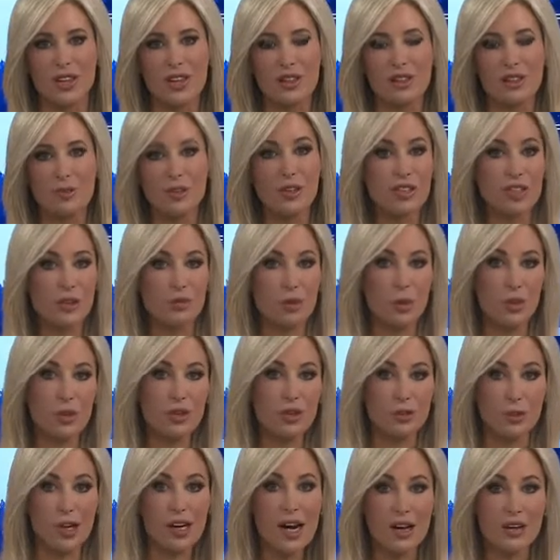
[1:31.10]
We've seen reports
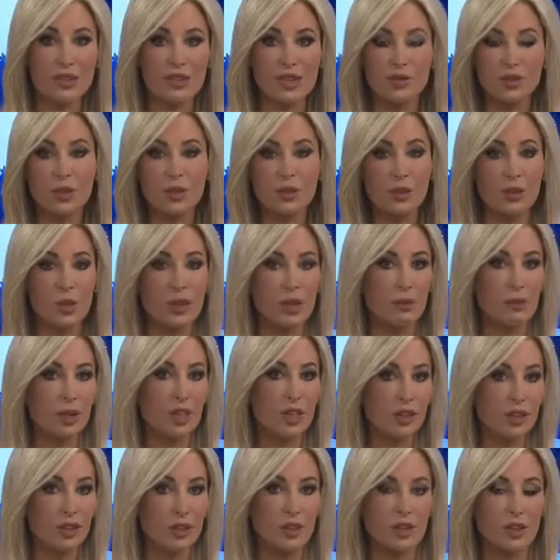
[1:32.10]
of warehouses filled with what
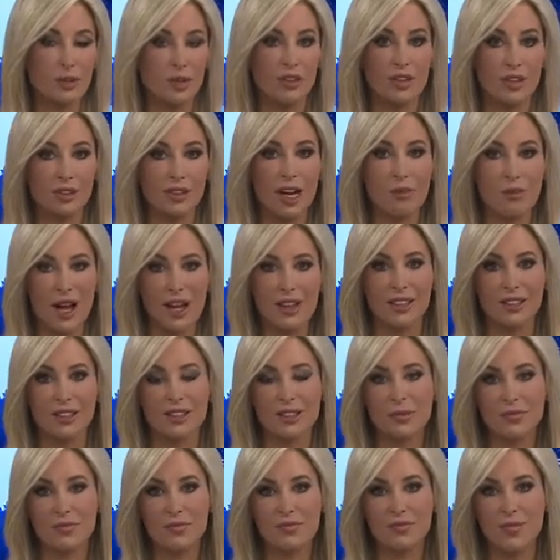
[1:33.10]
appears to be filled out
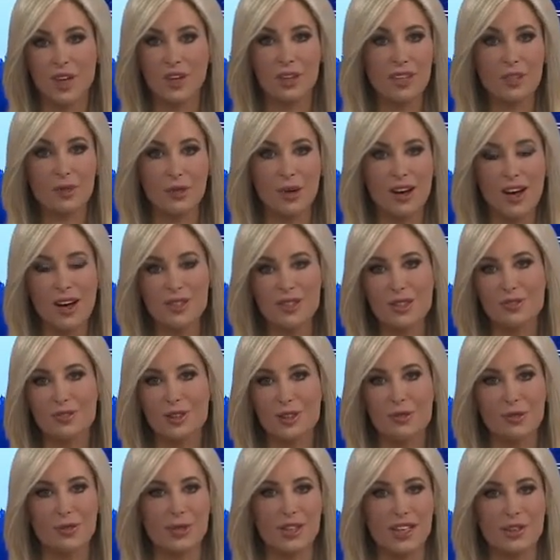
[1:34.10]
ballots. Are these warehouses
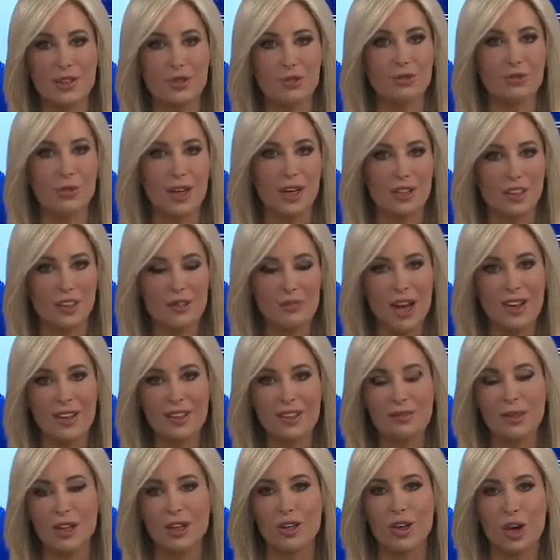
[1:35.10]
filled with potential fraudulent
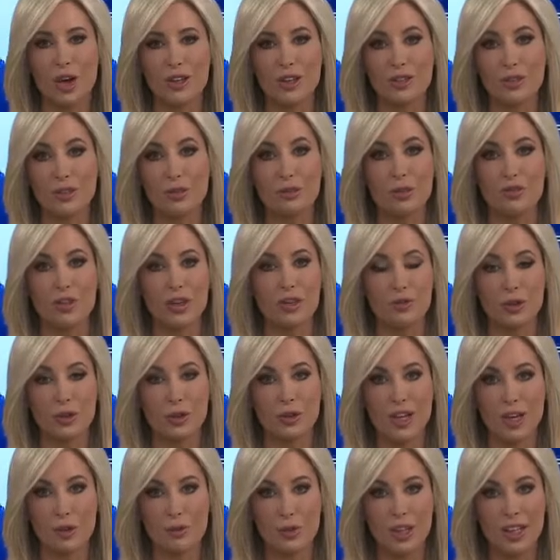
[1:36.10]
ballots being guarded to prevent
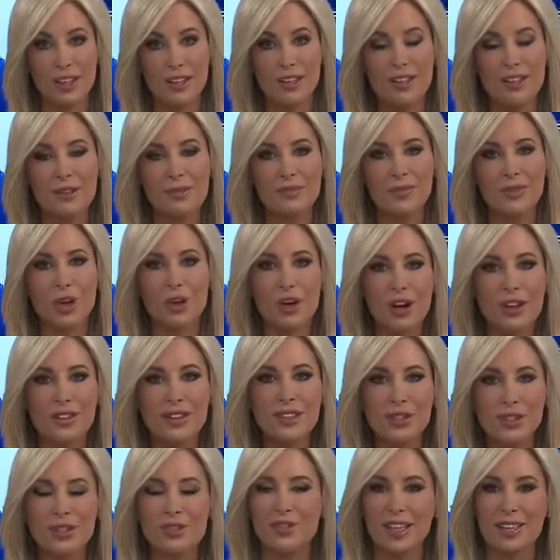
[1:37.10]
further tampering? Or are
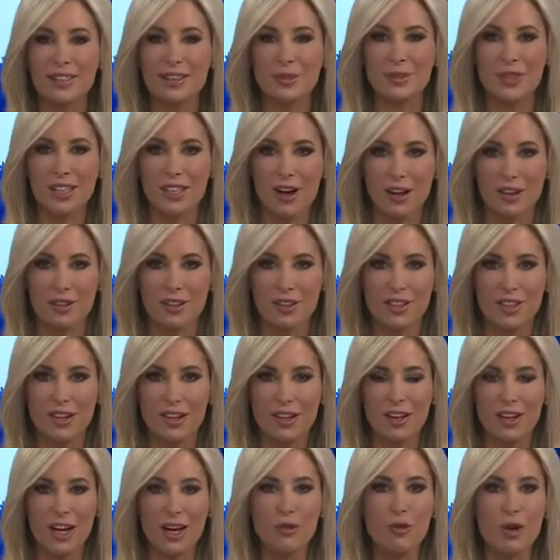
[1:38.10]
these just fakes themselves?
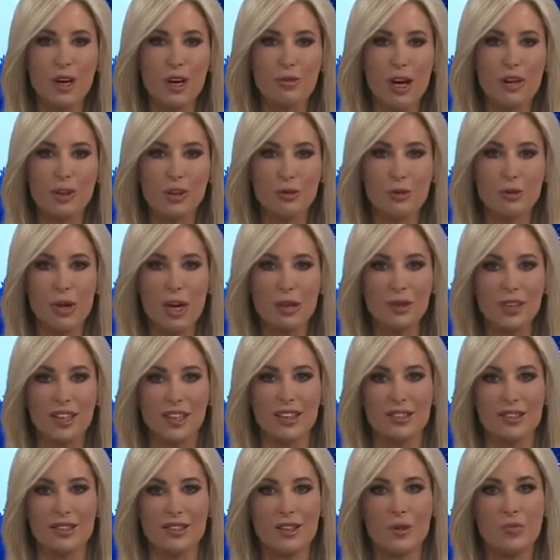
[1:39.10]
And what about the
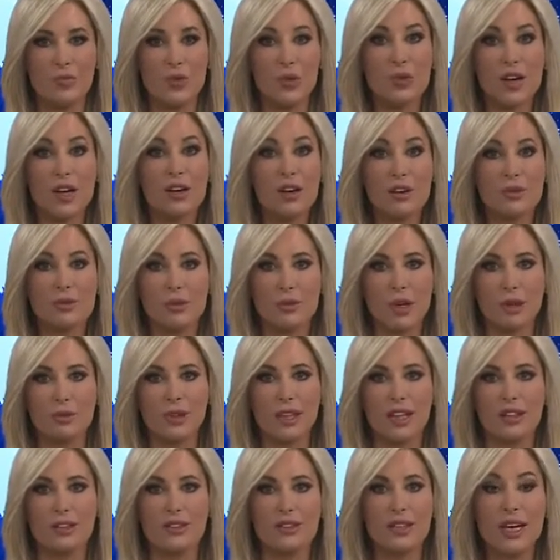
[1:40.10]
Republicans? Where are the
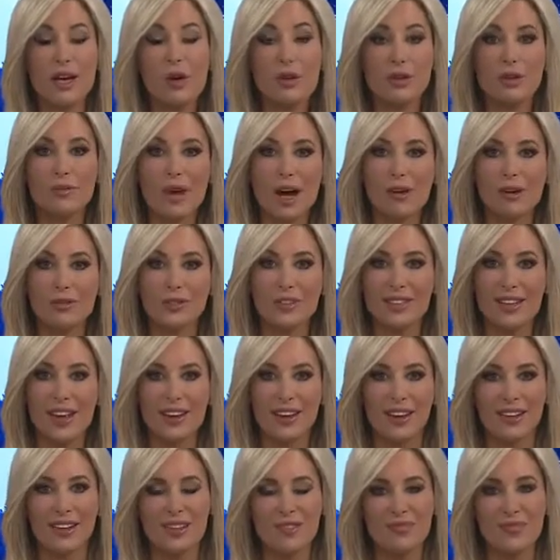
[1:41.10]
Republicans? They hold a powerful
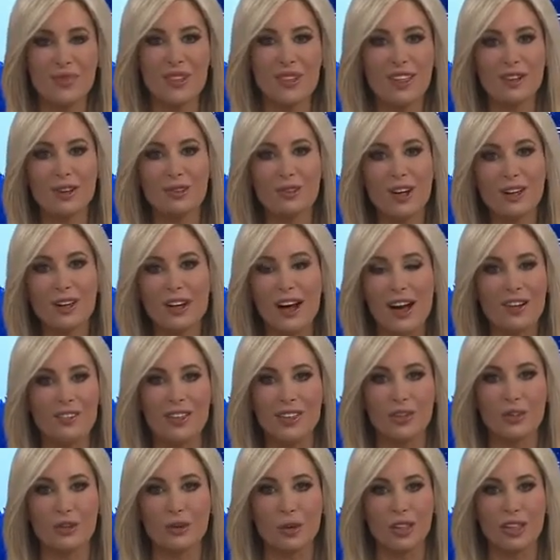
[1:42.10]
Senate. Do they no longer have
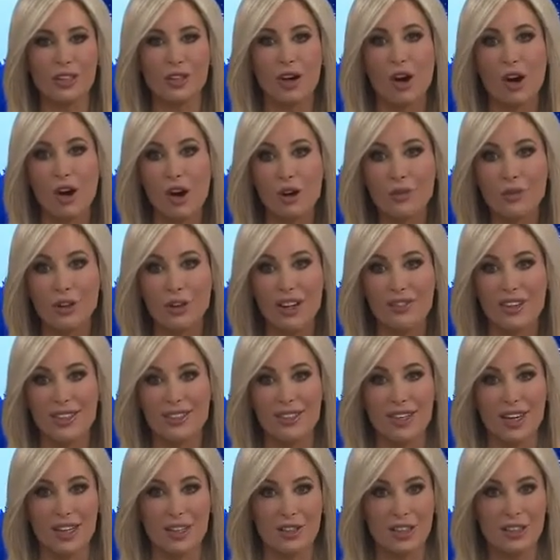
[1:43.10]
the authority to call for an
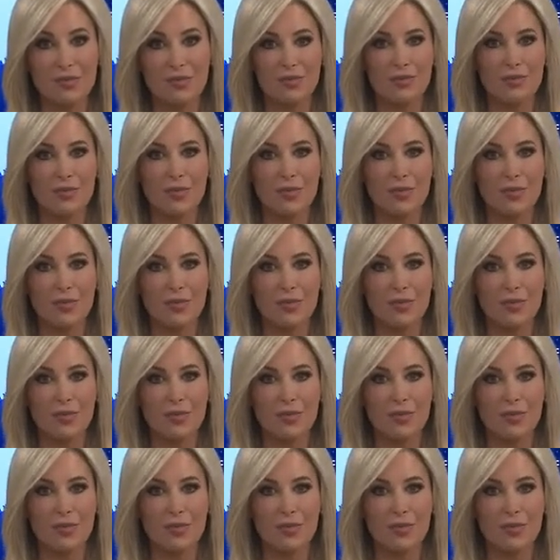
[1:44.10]
investigation?